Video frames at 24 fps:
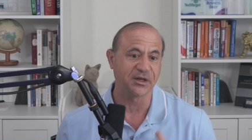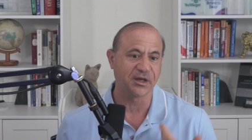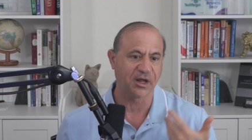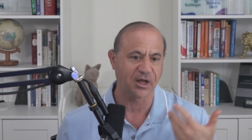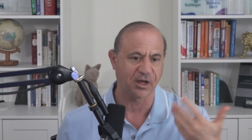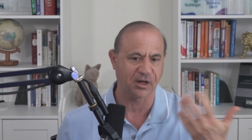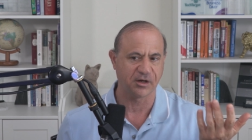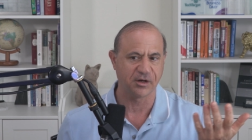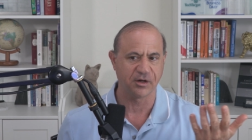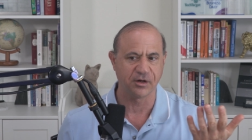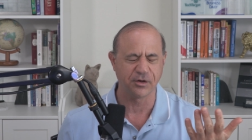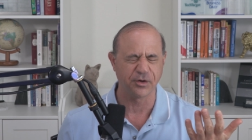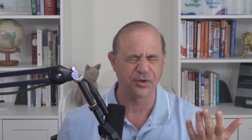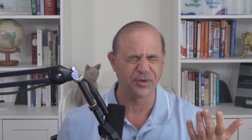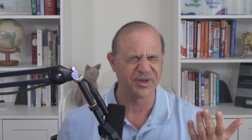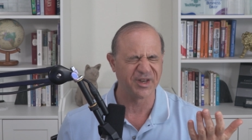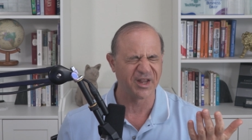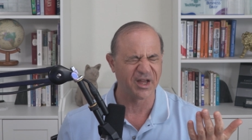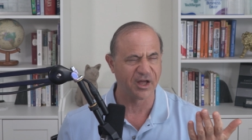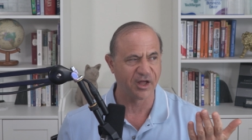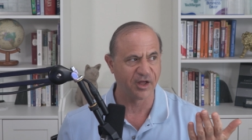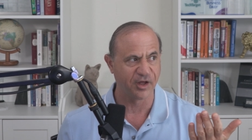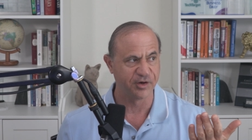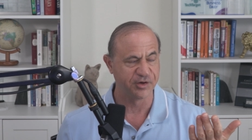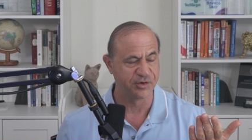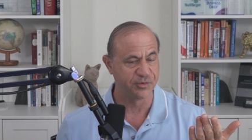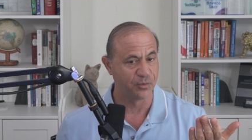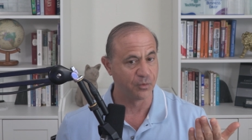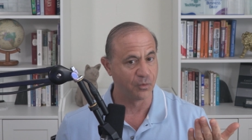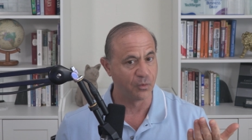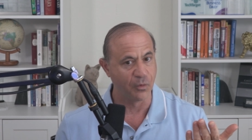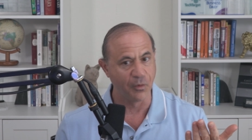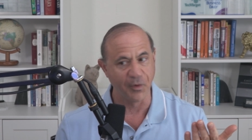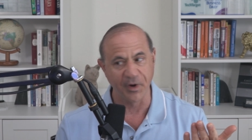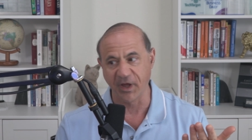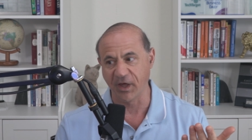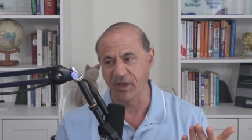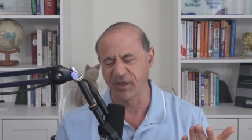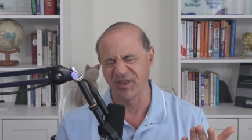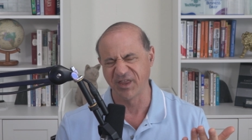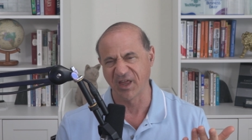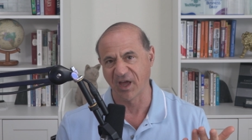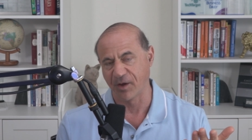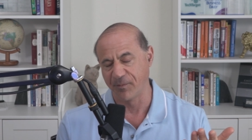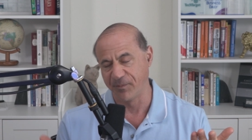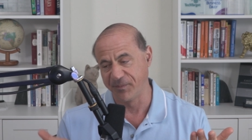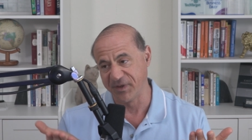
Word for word: technical knowledge with